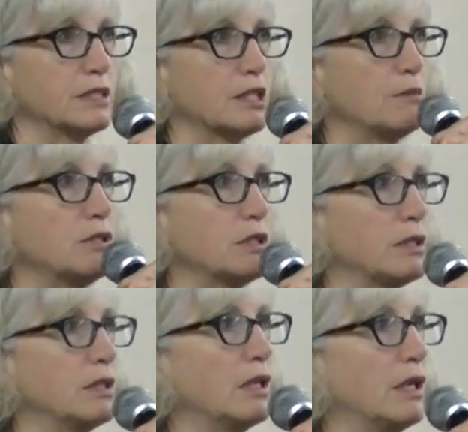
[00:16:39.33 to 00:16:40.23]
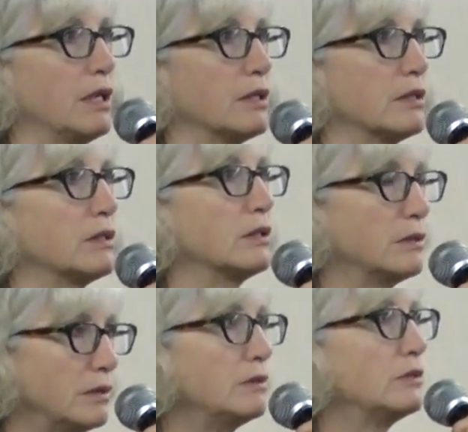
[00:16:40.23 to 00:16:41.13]
consumption
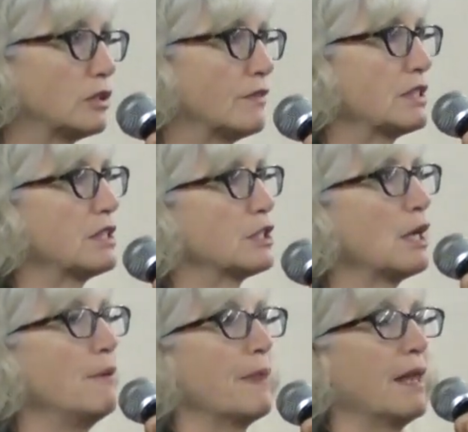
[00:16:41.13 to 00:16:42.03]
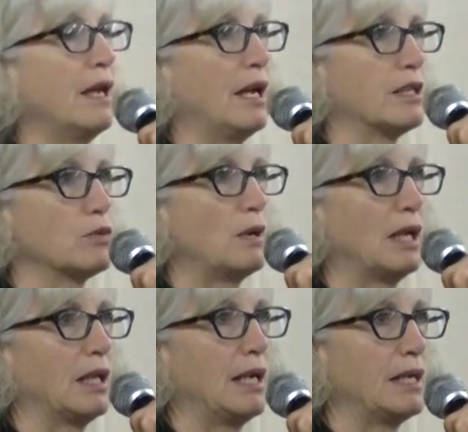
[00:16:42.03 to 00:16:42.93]
services, as
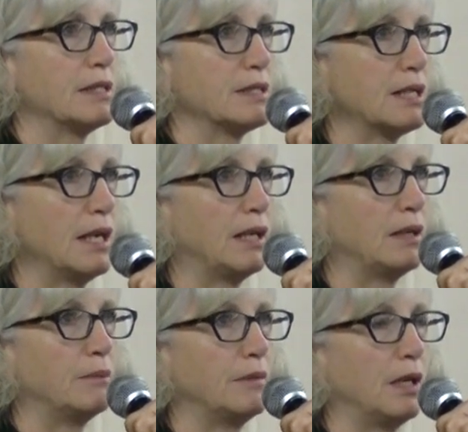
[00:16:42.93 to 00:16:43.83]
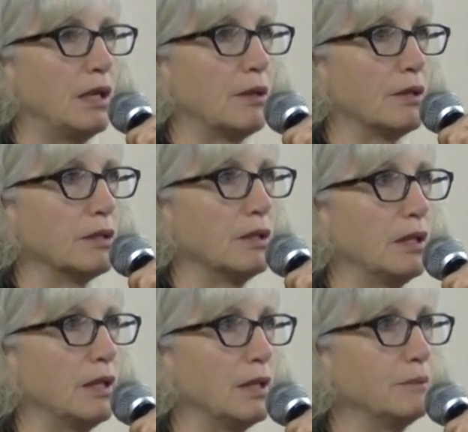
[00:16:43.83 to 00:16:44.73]
well as
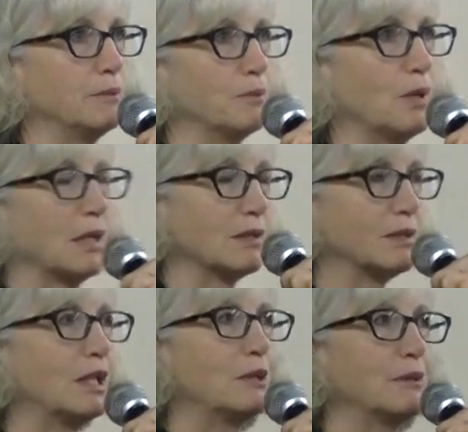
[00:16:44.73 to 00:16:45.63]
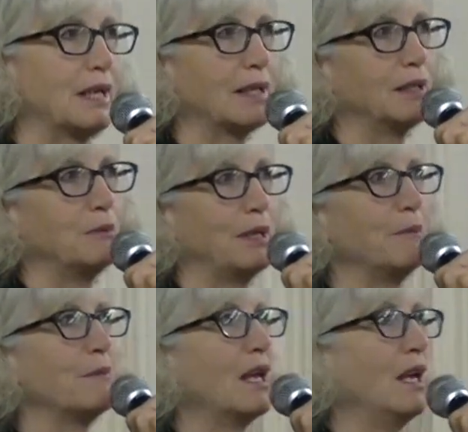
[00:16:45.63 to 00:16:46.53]
I'll talk about that in a
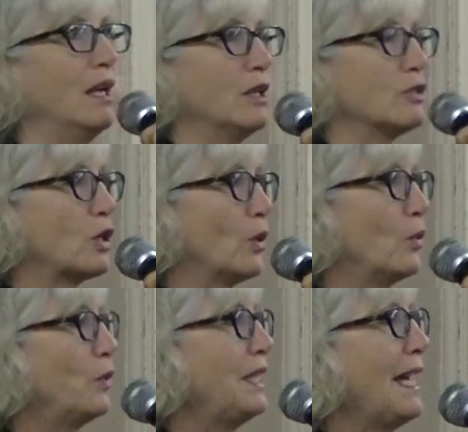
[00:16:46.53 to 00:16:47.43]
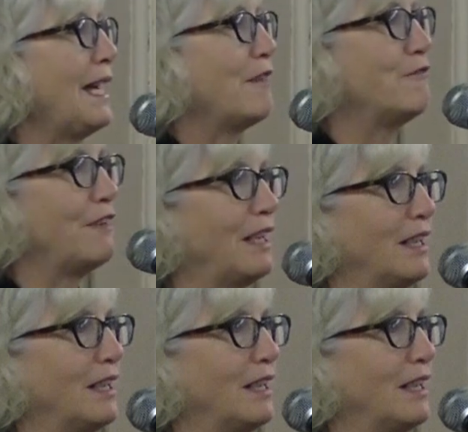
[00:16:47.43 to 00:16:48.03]
minute. So we have,